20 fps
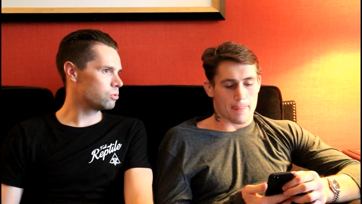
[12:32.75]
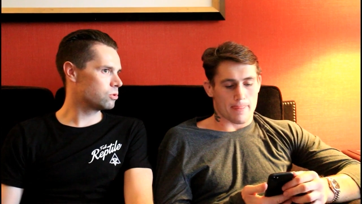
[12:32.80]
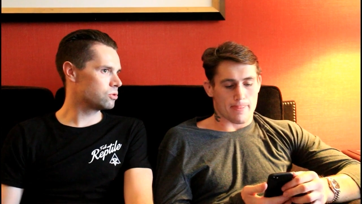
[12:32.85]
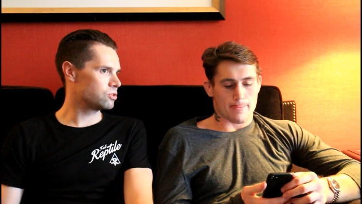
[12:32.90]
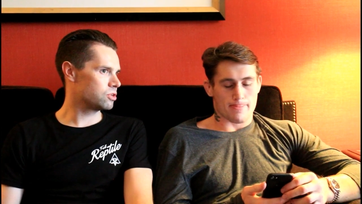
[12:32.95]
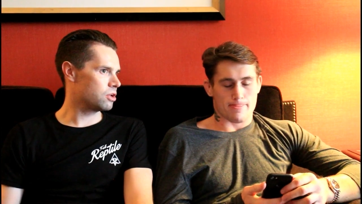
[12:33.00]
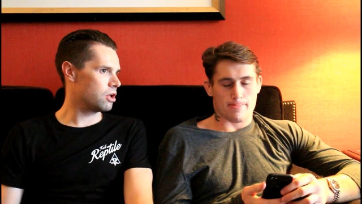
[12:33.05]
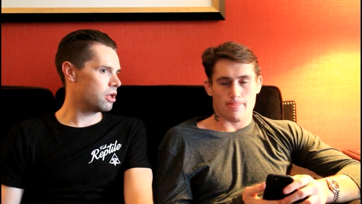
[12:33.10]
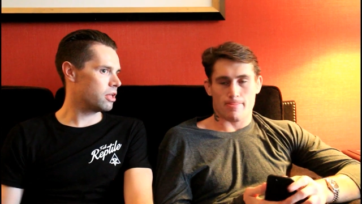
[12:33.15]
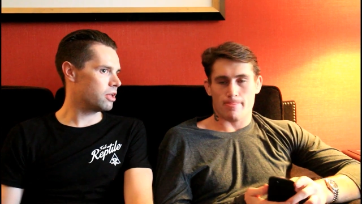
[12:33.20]

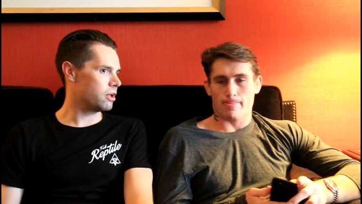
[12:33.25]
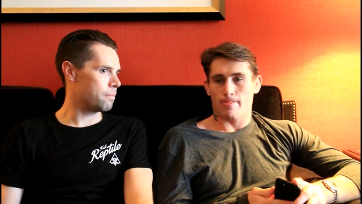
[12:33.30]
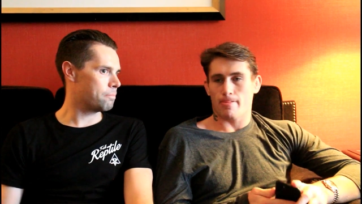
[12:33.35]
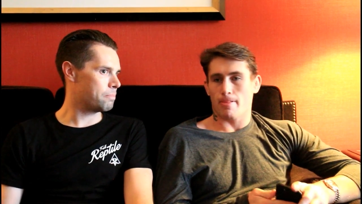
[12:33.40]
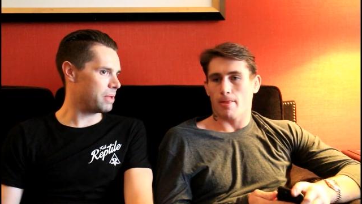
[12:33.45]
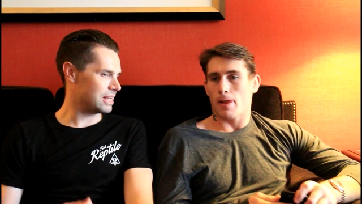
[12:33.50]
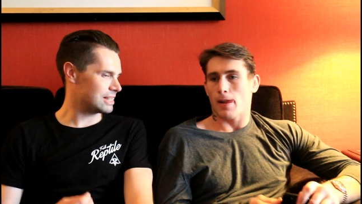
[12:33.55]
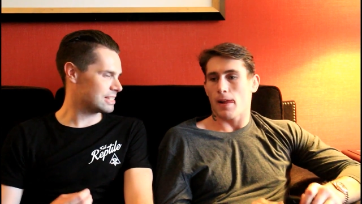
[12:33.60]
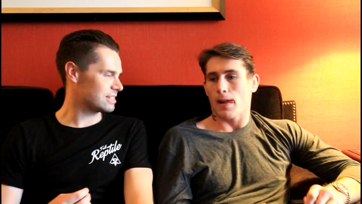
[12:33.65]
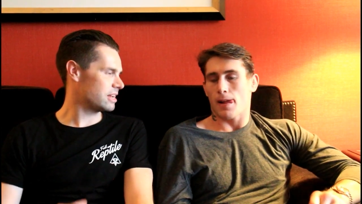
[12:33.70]
Speaker 1: was a, a
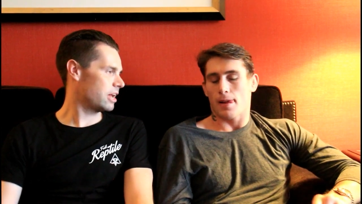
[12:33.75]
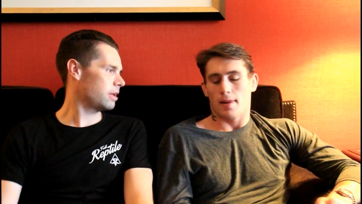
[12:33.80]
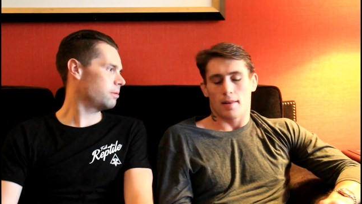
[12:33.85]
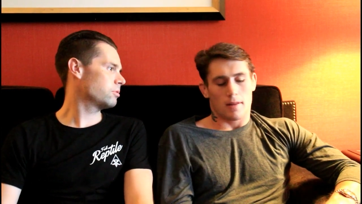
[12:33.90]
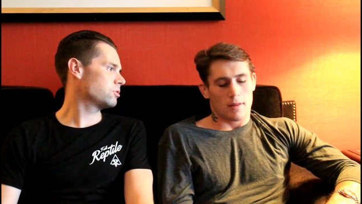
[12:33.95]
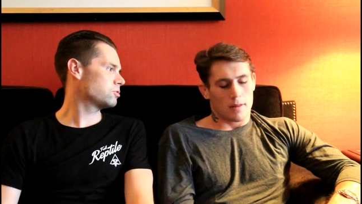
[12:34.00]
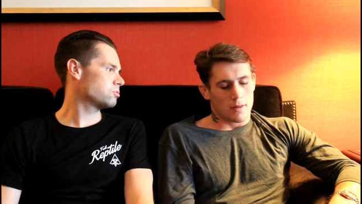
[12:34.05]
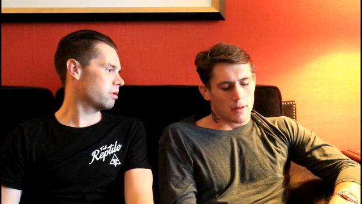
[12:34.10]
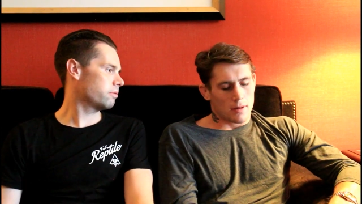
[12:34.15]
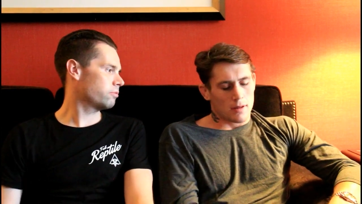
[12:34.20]
big
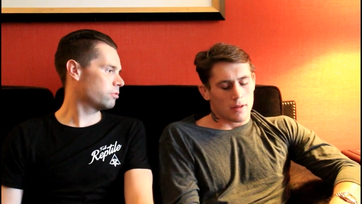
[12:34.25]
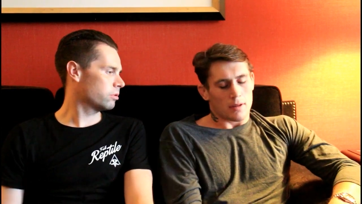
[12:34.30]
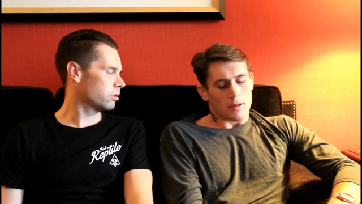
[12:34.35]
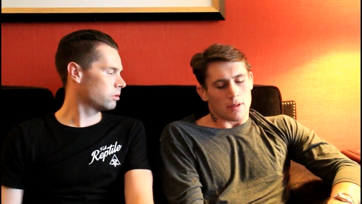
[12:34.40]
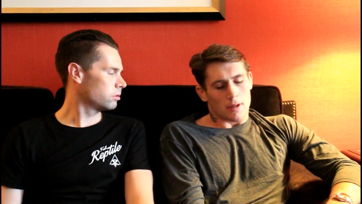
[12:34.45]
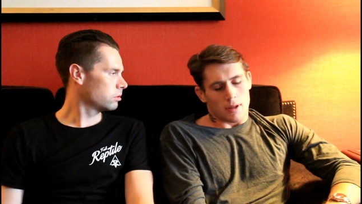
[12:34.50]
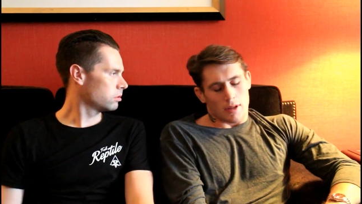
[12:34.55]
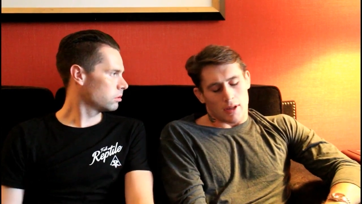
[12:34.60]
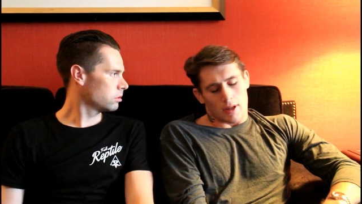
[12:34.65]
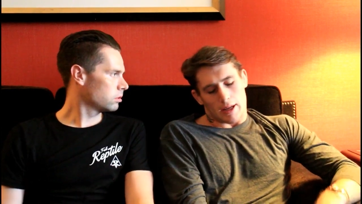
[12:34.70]
statement to everyone.
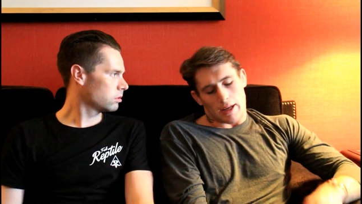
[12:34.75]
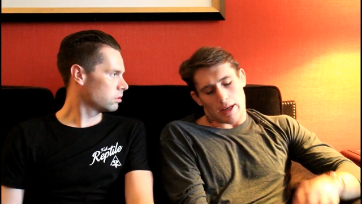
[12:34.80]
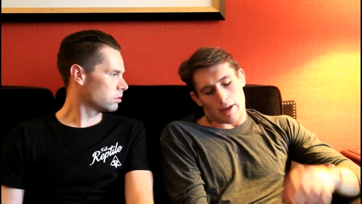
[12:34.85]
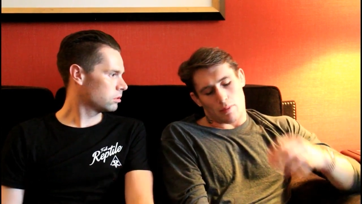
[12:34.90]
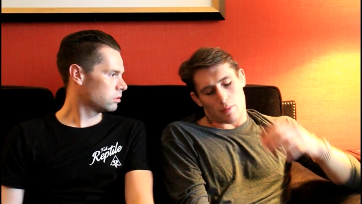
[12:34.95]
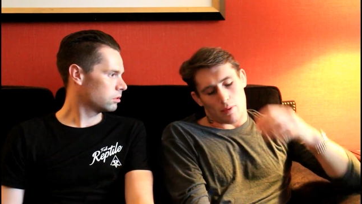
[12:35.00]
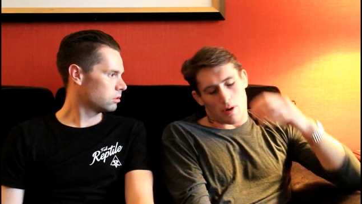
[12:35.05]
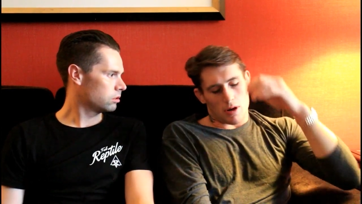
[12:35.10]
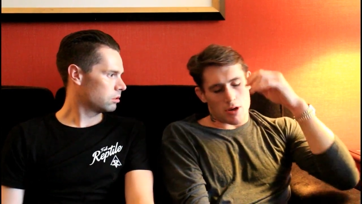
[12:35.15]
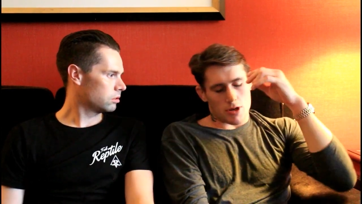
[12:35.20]

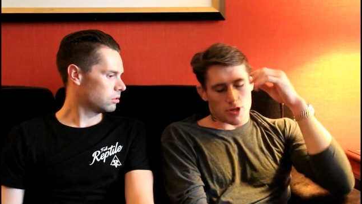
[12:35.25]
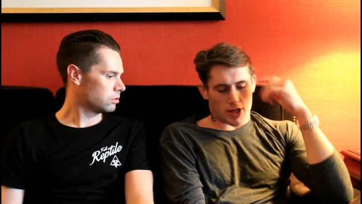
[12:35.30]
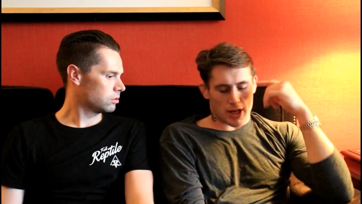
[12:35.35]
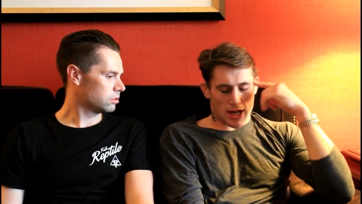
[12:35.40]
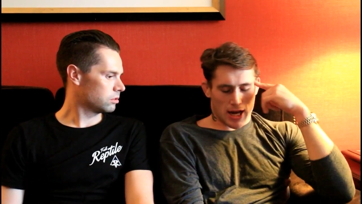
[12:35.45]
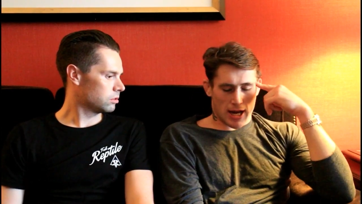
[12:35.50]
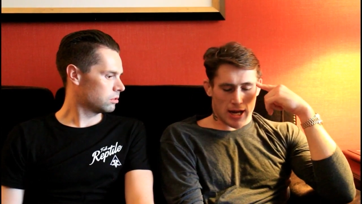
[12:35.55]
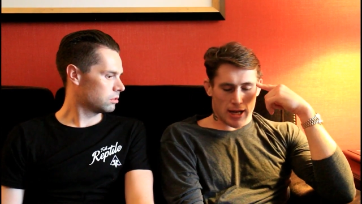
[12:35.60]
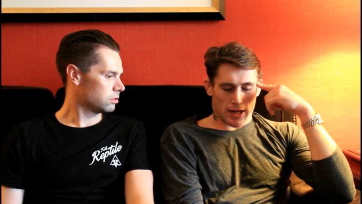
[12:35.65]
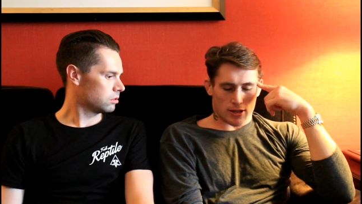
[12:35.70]
It
Speaker 2: was,
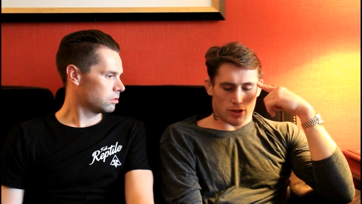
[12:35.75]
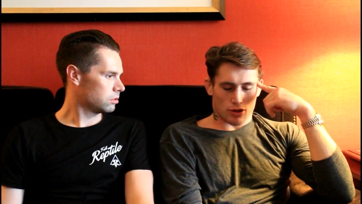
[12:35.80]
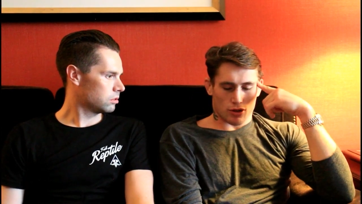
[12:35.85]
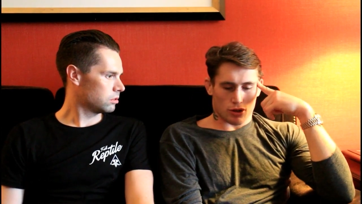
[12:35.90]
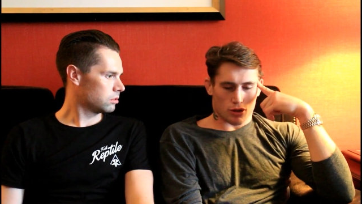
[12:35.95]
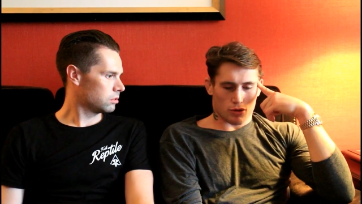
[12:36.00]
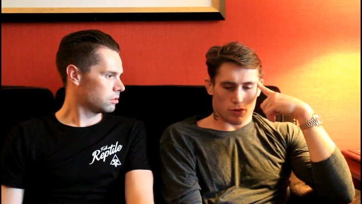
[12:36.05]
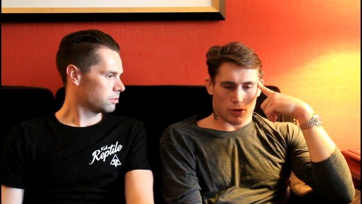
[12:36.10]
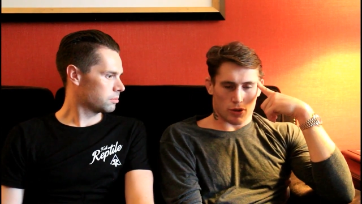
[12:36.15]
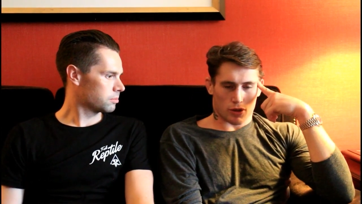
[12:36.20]
yeah. It
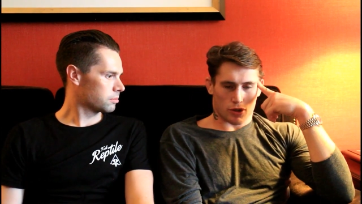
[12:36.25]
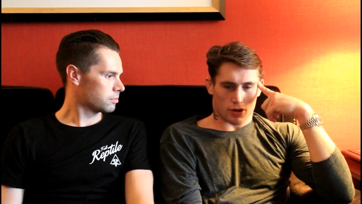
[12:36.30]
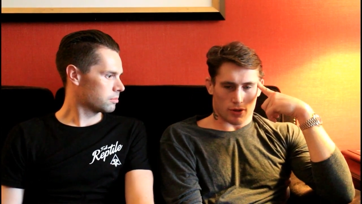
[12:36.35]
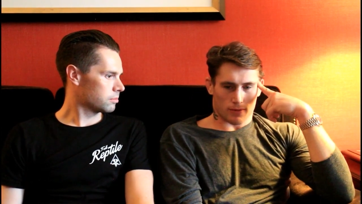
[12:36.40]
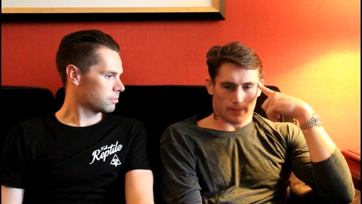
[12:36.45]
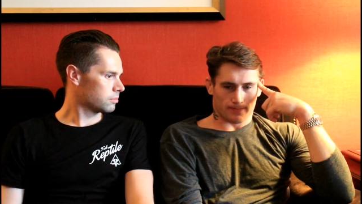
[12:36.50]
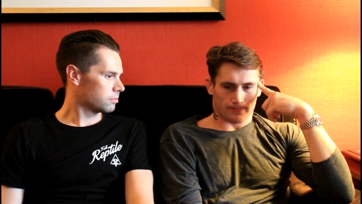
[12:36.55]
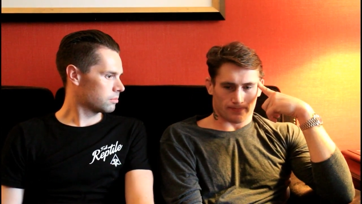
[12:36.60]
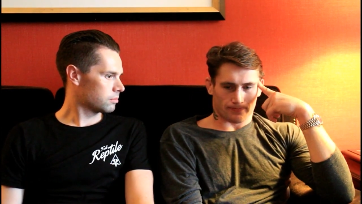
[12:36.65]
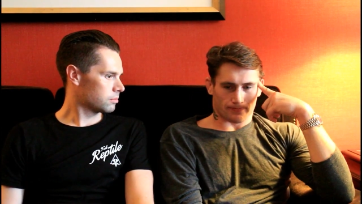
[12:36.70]
just was.